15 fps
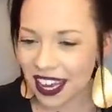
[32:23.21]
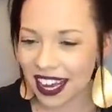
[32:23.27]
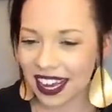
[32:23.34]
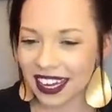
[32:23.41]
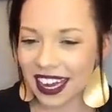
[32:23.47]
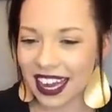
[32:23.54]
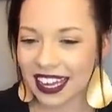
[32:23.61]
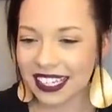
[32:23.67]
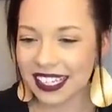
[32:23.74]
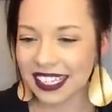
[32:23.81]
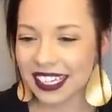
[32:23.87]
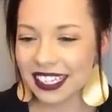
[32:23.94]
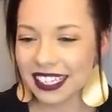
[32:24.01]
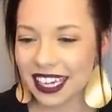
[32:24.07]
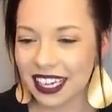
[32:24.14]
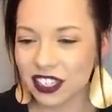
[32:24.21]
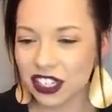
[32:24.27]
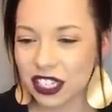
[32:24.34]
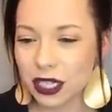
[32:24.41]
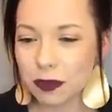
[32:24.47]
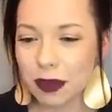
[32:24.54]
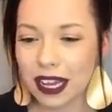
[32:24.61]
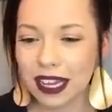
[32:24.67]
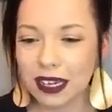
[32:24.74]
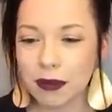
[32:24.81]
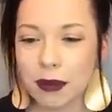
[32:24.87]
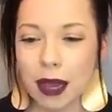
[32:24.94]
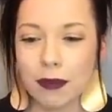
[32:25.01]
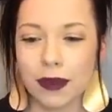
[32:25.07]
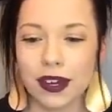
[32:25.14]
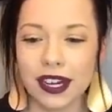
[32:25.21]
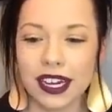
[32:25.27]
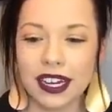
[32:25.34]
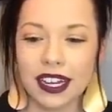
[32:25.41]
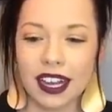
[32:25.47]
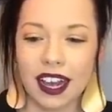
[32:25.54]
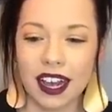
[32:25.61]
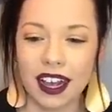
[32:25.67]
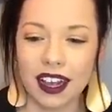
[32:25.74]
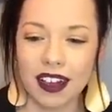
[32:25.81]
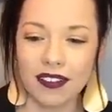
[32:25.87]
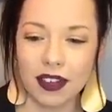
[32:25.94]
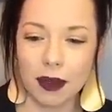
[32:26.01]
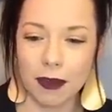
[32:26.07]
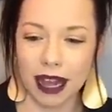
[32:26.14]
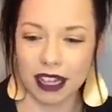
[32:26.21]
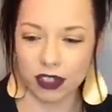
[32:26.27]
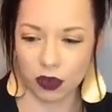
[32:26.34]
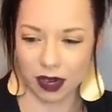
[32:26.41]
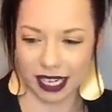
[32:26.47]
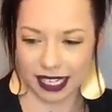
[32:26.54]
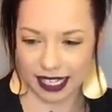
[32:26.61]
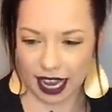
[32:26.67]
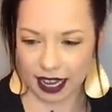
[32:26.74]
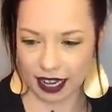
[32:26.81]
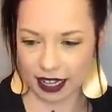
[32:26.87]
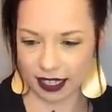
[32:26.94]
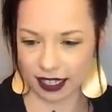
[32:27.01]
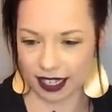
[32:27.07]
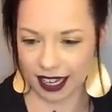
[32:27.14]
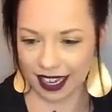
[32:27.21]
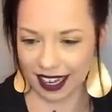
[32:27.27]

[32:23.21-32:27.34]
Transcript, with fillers: and has the attention span and memory of about 20 seconds.